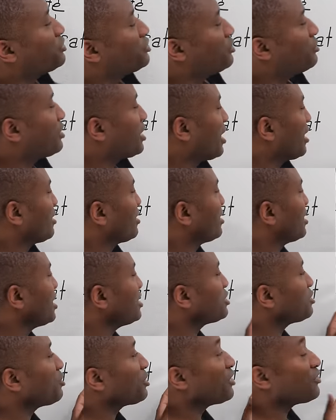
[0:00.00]
to do that,
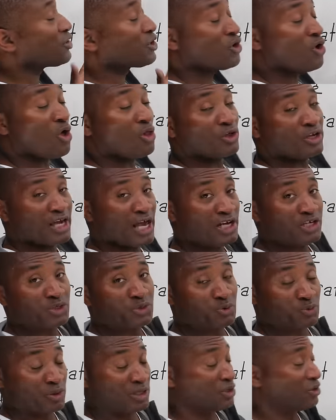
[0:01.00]
let's look at the
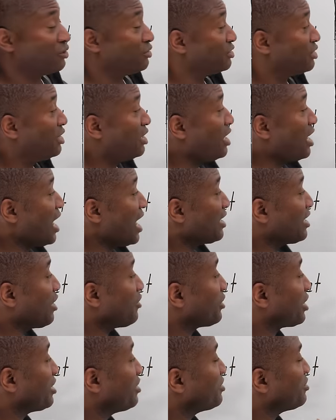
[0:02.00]
collocations we learned and
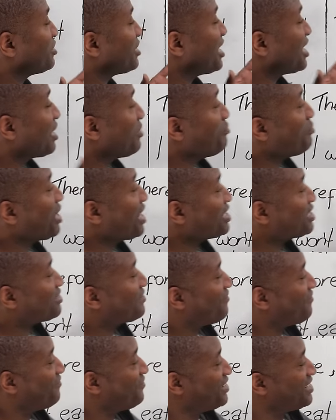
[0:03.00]
how they can
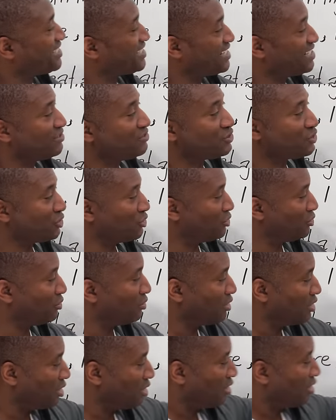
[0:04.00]
best fit into